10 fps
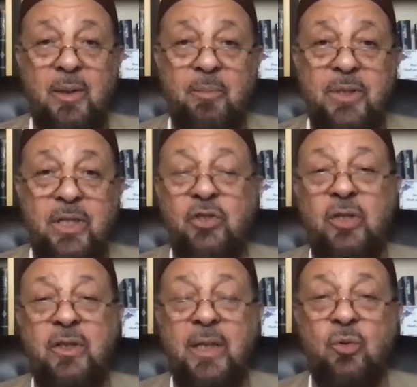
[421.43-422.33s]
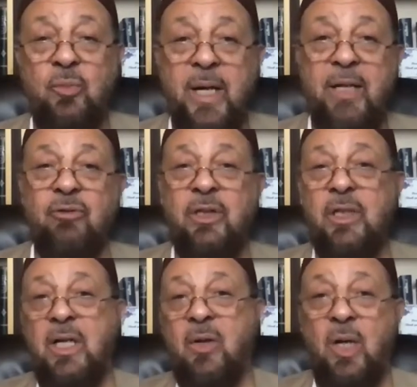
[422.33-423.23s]
position that Ubay
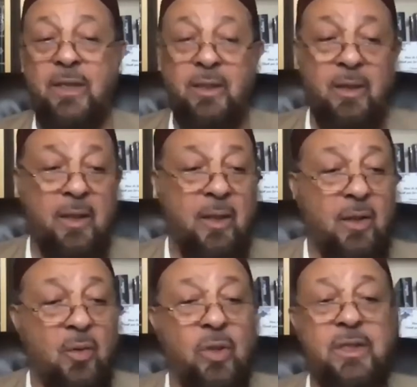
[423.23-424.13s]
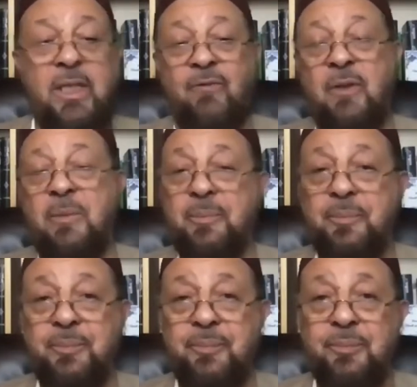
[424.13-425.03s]
radiallahu anhu was given,
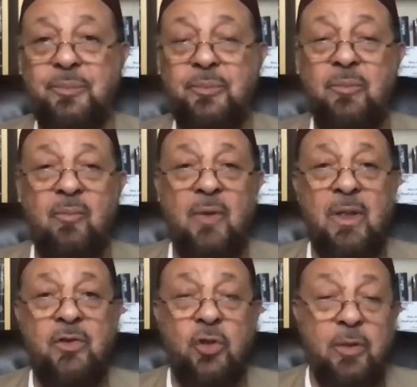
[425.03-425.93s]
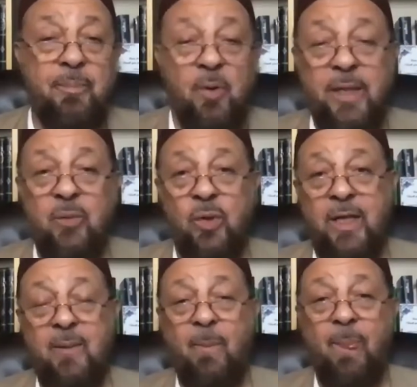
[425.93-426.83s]
to the point
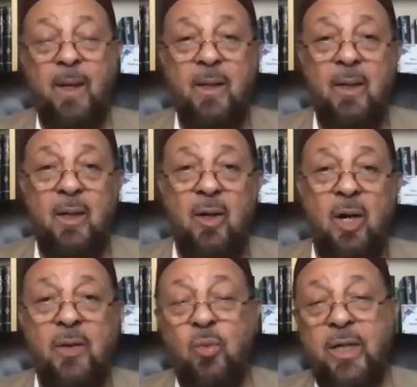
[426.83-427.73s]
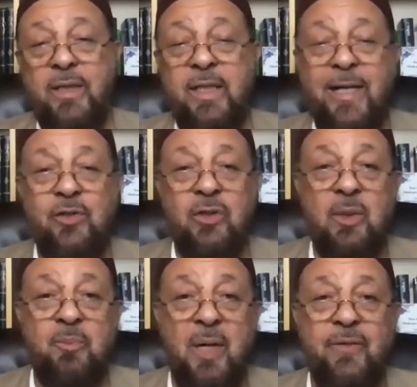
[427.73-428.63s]
where on one occasion
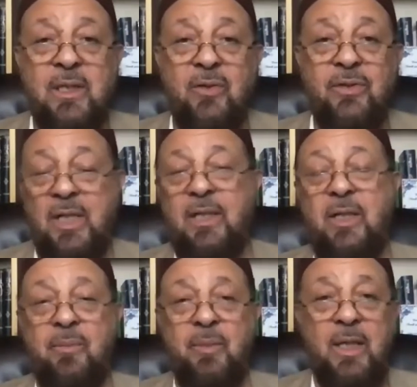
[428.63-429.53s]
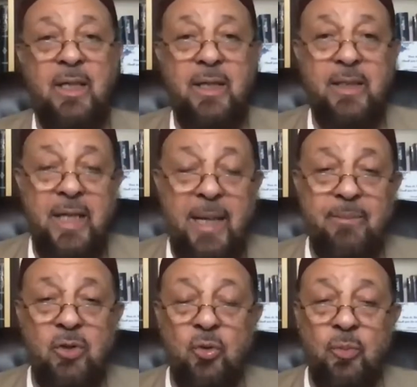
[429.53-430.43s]
the Prophet sallallahu alaihi wasallam
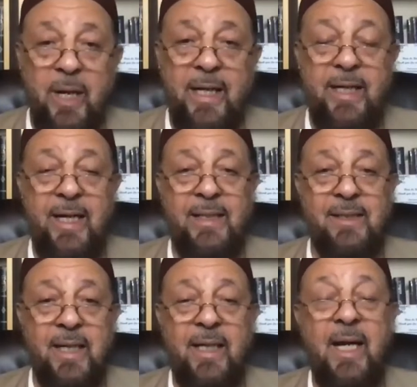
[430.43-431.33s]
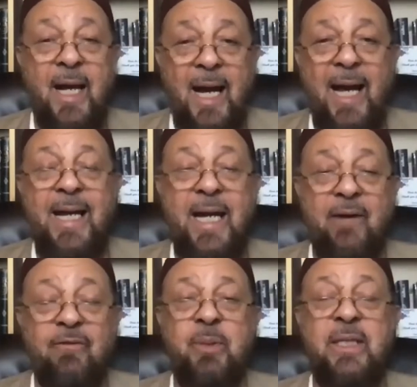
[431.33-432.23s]
came to Ubay and said, I
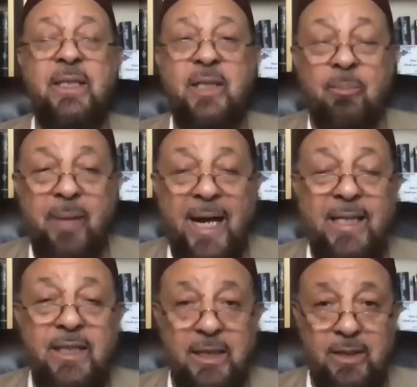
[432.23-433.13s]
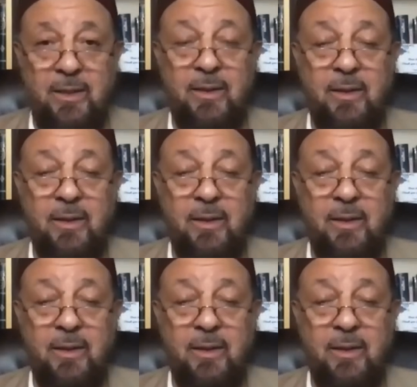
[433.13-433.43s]
have been commanded